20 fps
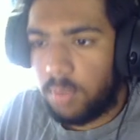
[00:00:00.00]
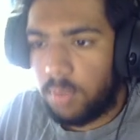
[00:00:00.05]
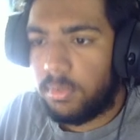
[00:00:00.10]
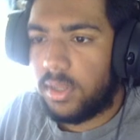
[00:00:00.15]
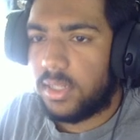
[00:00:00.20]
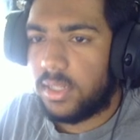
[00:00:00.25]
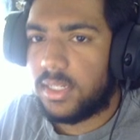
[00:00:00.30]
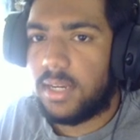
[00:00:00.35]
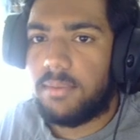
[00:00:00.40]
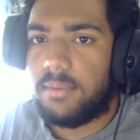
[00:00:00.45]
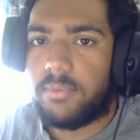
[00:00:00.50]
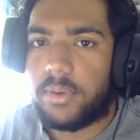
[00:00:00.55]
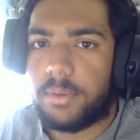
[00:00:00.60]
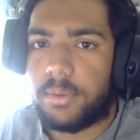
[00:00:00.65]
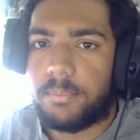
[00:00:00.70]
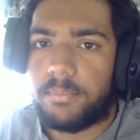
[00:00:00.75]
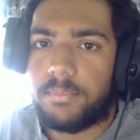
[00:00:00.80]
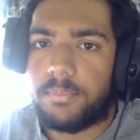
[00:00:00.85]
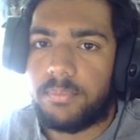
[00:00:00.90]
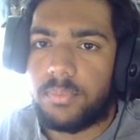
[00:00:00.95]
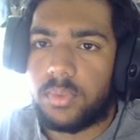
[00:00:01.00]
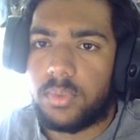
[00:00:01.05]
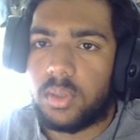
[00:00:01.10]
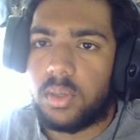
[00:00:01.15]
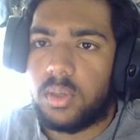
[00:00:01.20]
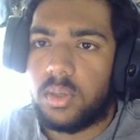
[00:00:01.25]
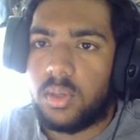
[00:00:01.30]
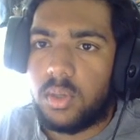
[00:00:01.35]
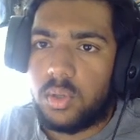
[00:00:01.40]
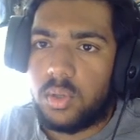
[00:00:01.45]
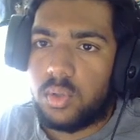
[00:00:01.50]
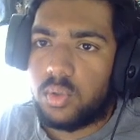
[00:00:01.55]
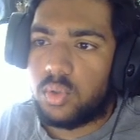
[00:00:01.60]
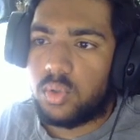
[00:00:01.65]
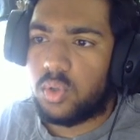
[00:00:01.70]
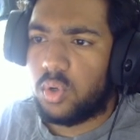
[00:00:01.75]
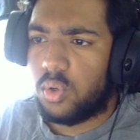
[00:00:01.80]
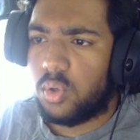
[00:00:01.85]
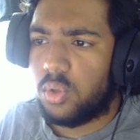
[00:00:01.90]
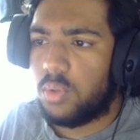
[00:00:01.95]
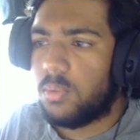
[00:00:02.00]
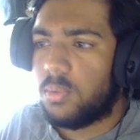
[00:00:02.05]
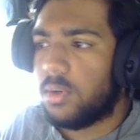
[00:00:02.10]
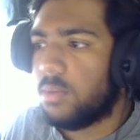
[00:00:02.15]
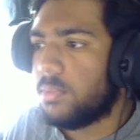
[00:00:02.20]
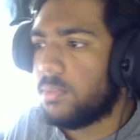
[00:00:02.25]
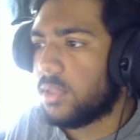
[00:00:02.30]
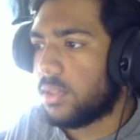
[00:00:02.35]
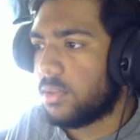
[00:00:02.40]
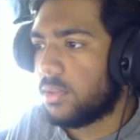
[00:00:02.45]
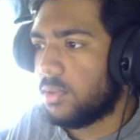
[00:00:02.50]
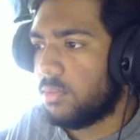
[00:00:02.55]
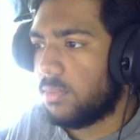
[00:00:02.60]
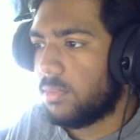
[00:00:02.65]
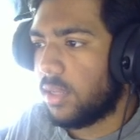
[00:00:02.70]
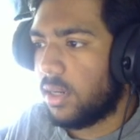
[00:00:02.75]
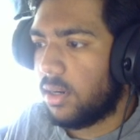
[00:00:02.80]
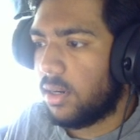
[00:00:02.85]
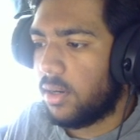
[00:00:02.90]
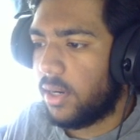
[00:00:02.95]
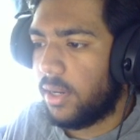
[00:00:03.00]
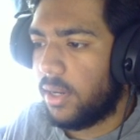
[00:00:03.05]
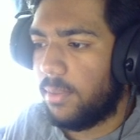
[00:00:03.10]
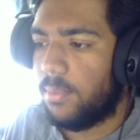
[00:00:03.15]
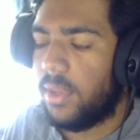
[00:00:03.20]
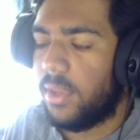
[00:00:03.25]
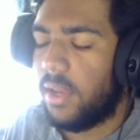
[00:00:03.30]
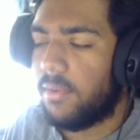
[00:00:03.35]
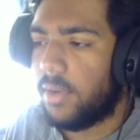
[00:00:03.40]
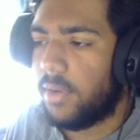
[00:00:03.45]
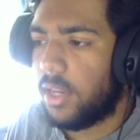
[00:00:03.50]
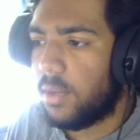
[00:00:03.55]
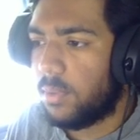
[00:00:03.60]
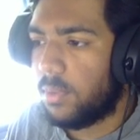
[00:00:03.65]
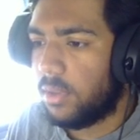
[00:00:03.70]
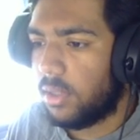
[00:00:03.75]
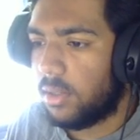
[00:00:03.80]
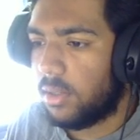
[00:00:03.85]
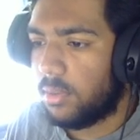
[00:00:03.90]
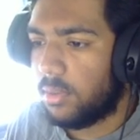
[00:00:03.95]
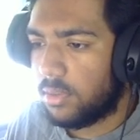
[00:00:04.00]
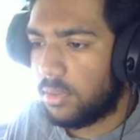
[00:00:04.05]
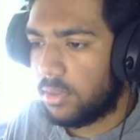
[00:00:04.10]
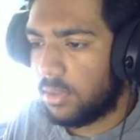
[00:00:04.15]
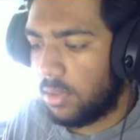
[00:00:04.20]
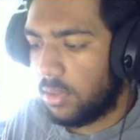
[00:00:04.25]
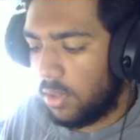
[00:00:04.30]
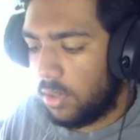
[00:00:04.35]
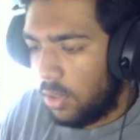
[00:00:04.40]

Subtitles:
minute time frame. So you would almost assume that, all right, we have our equal lows,